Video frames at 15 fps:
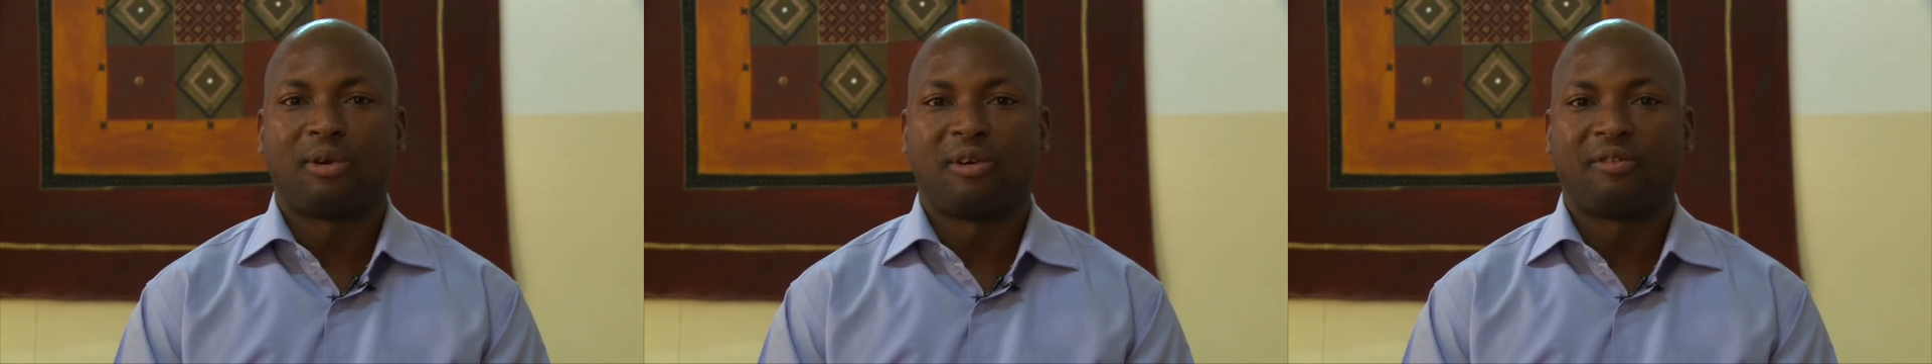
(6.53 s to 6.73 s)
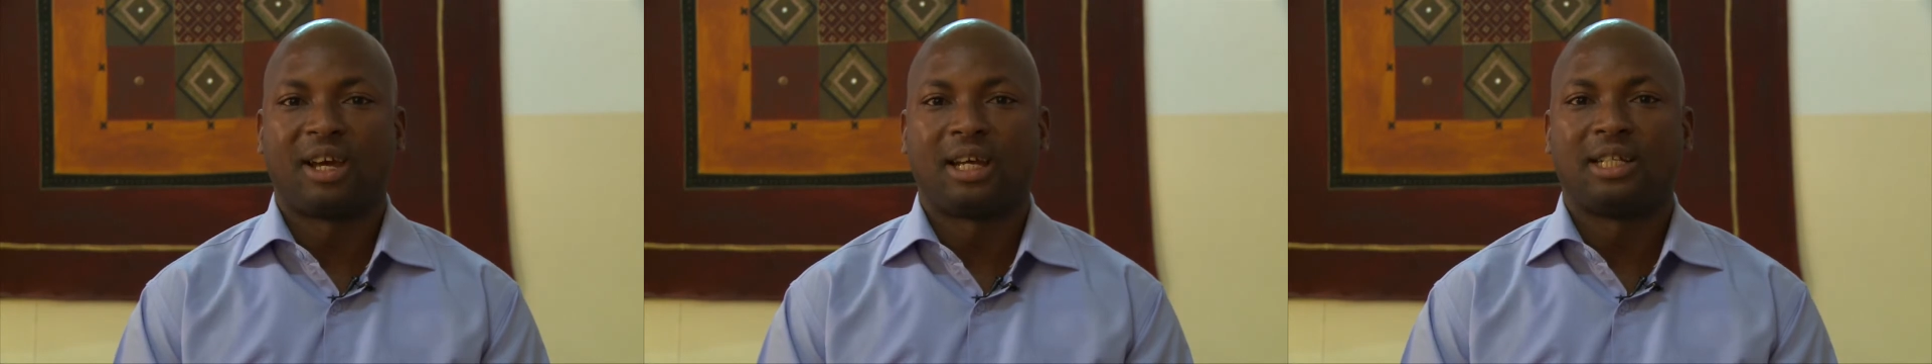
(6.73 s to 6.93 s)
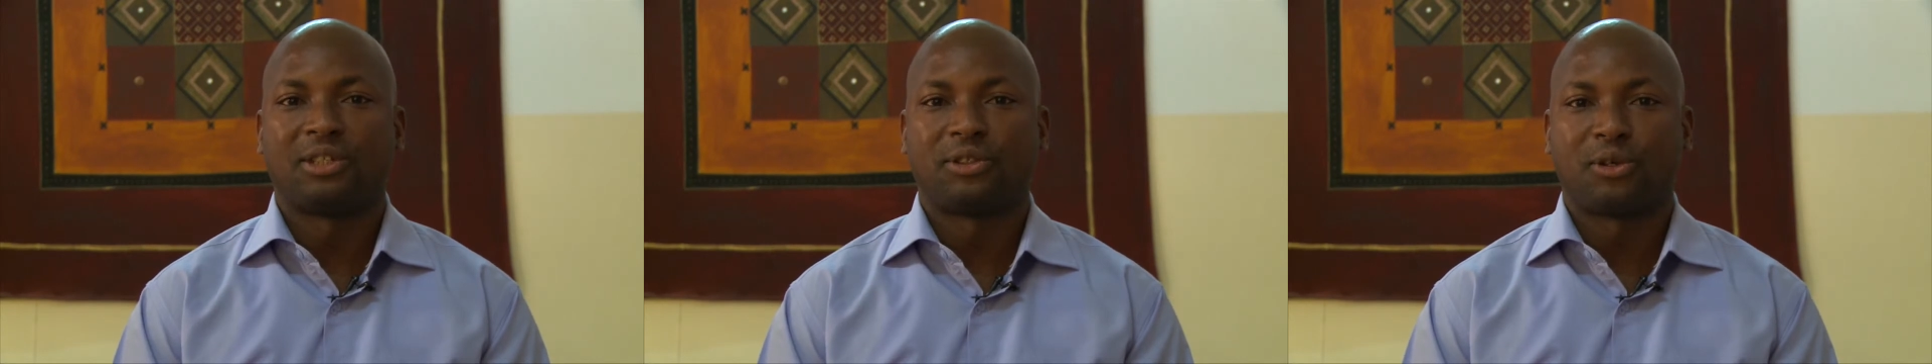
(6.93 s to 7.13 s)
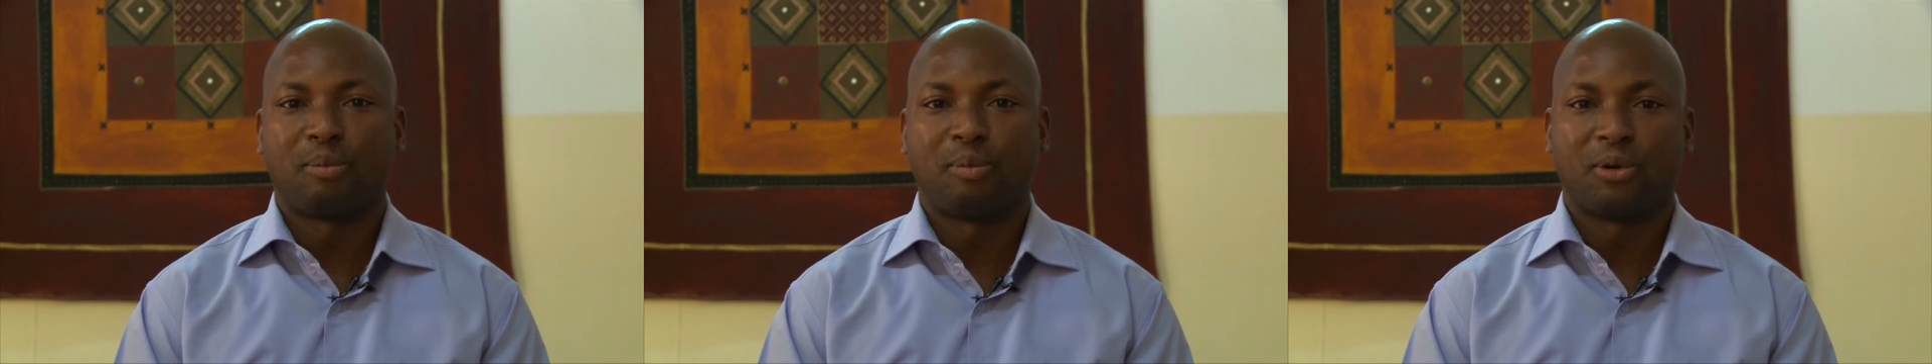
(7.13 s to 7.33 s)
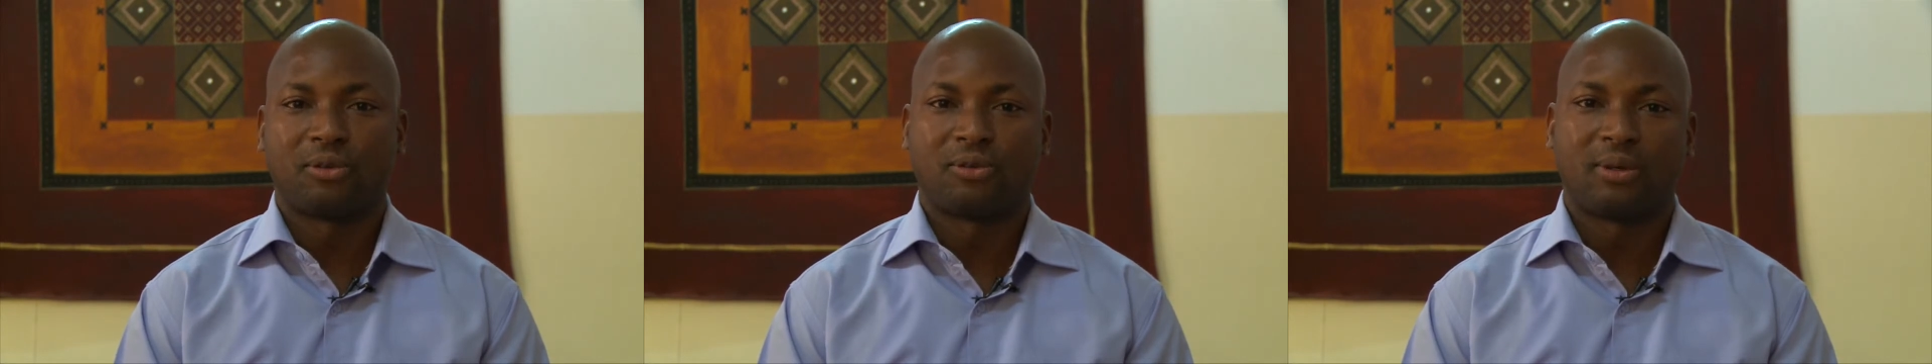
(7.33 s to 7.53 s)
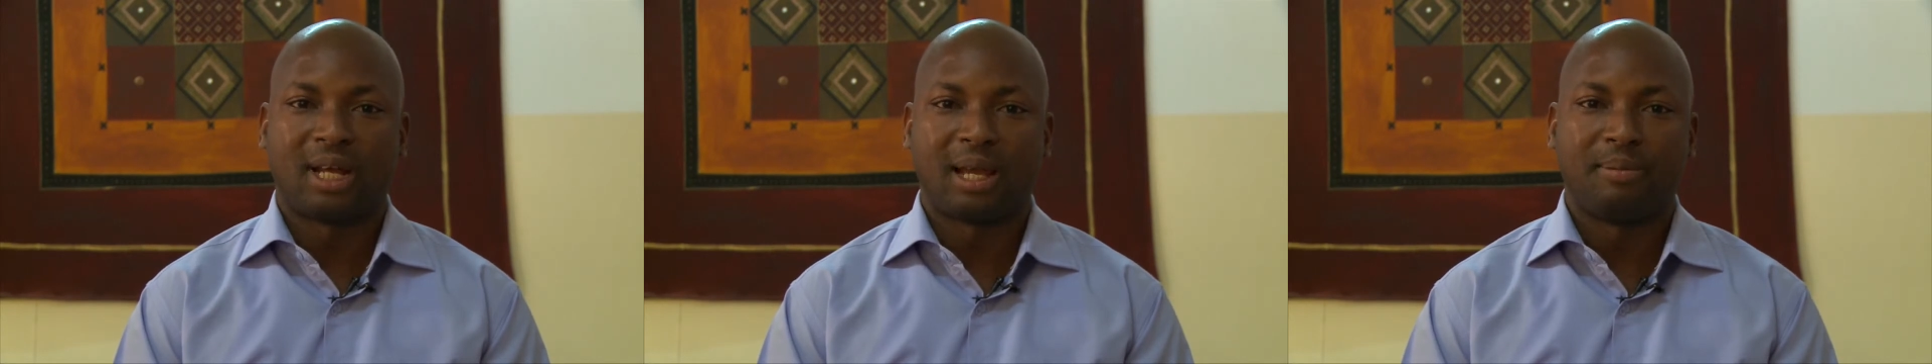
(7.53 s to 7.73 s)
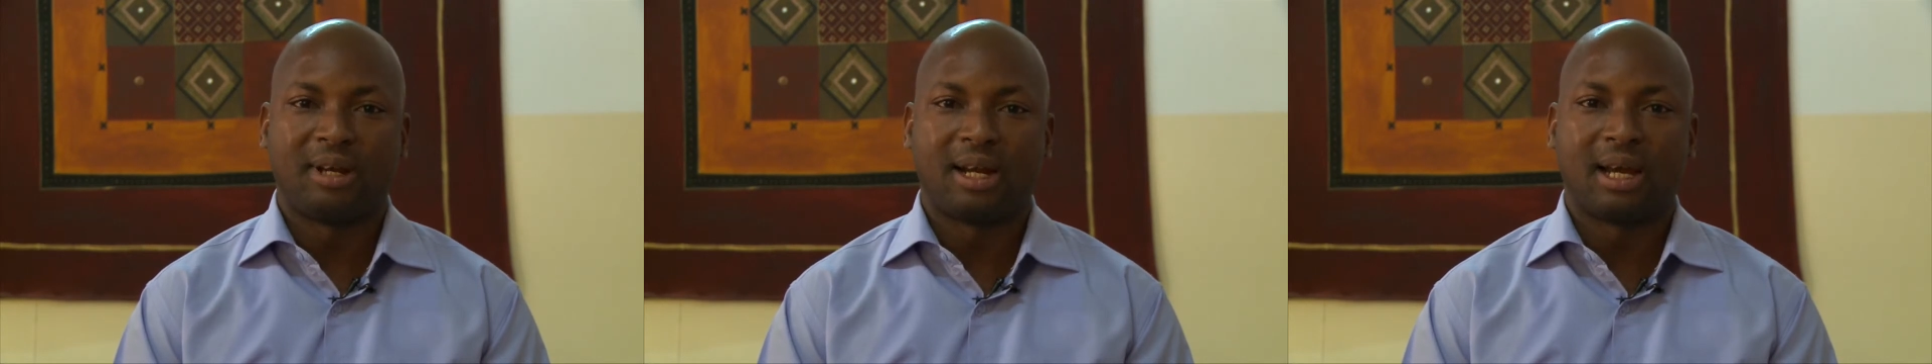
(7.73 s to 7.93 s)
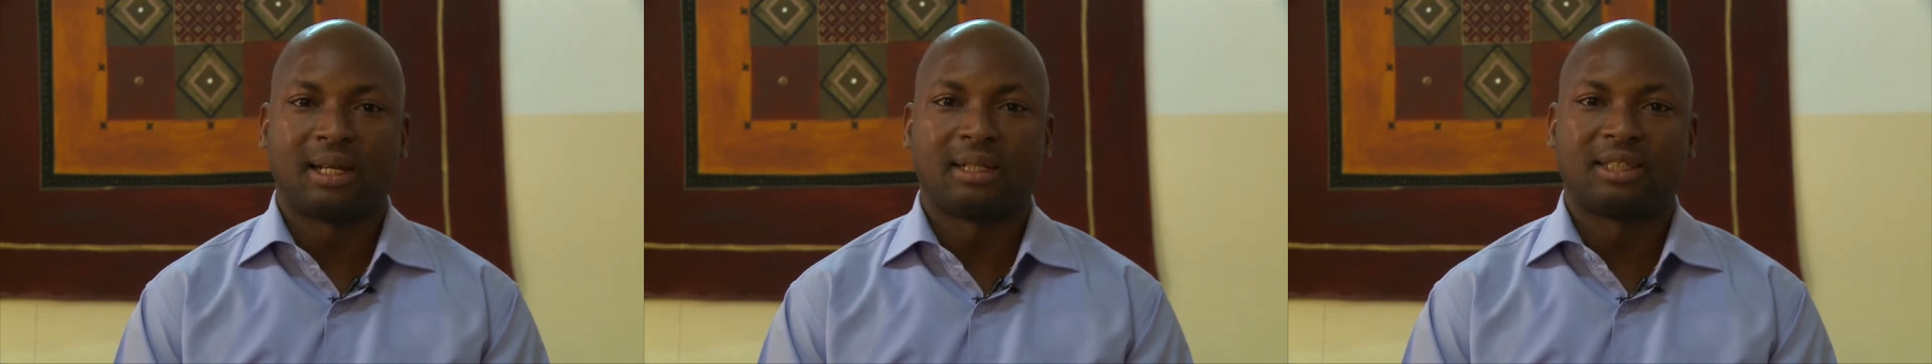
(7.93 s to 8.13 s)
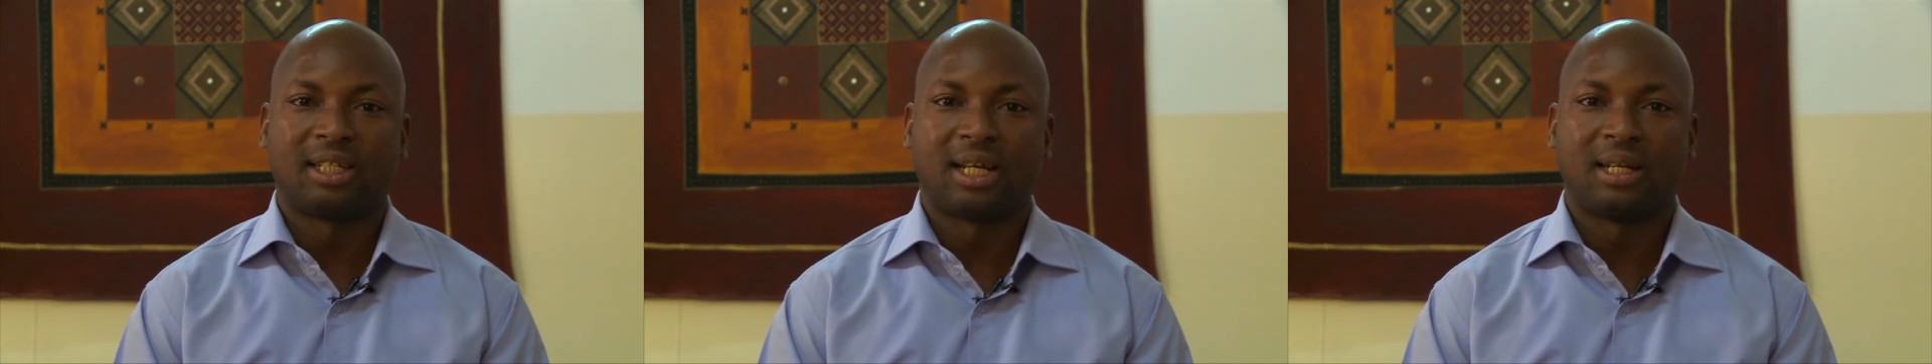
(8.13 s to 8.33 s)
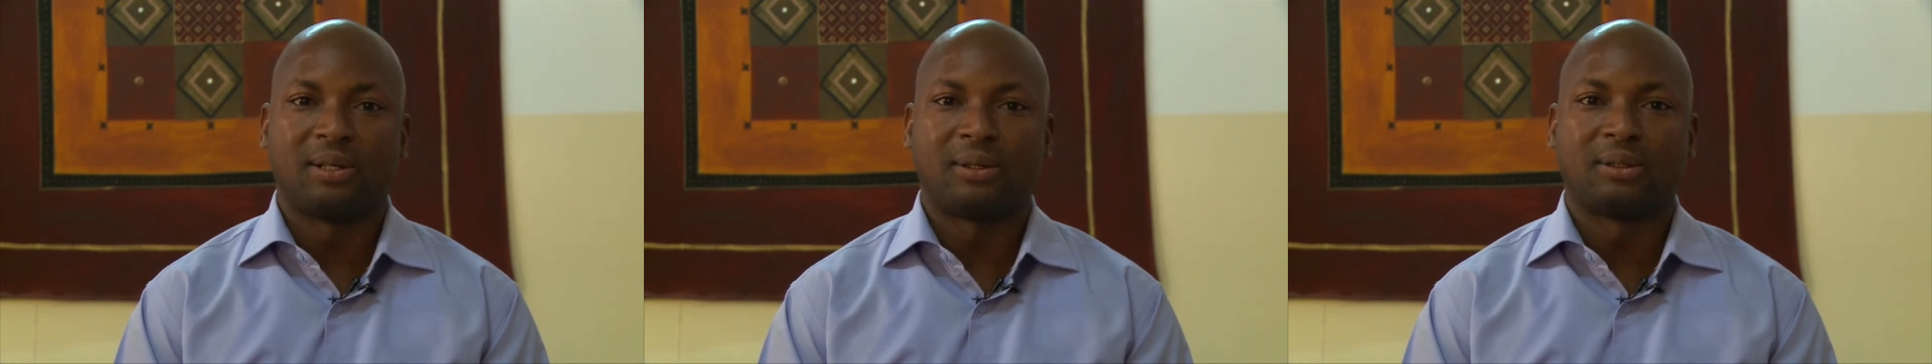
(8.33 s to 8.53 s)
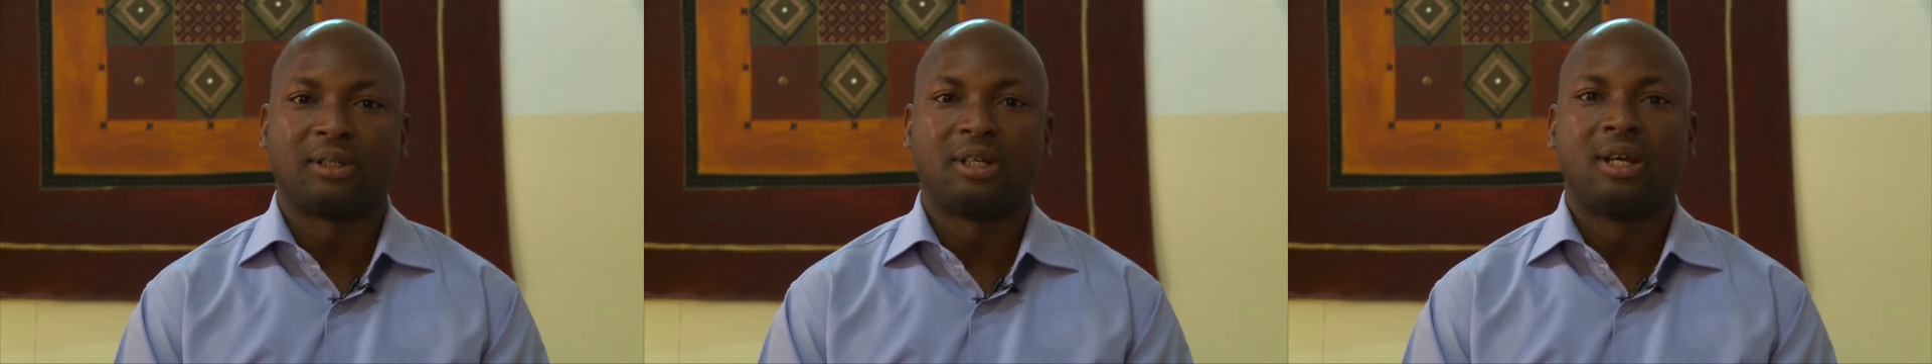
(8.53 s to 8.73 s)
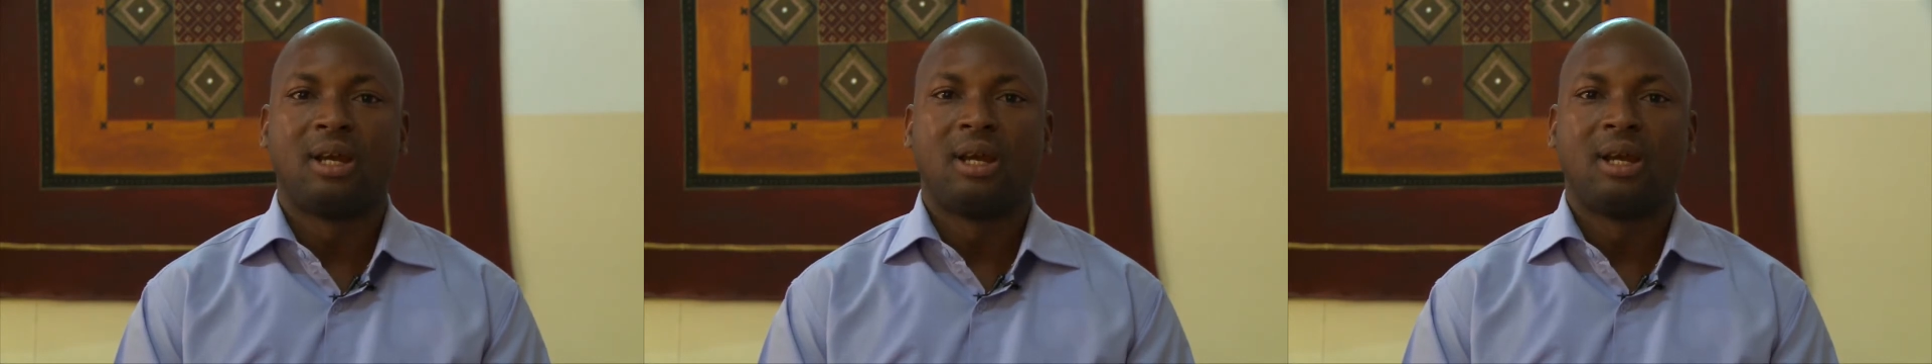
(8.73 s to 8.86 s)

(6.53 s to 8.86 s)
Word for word: providing support to Liberia and Sierra Leone.